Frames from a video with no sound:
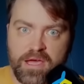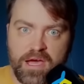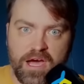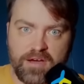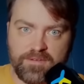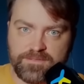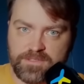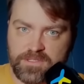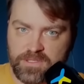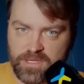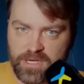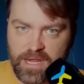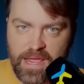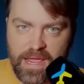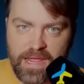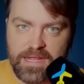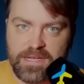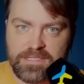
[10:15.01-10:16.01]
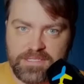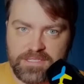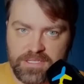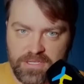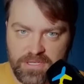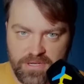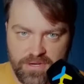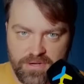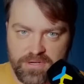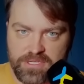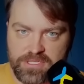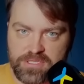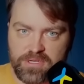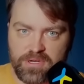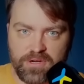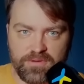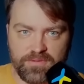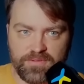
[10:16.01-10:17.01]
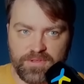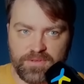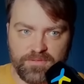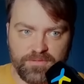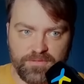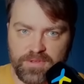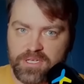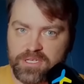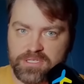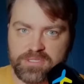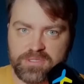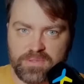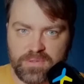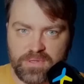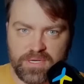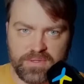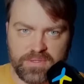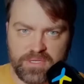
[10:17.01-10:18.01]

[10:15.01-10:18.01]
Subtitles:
After 8 years of the victory,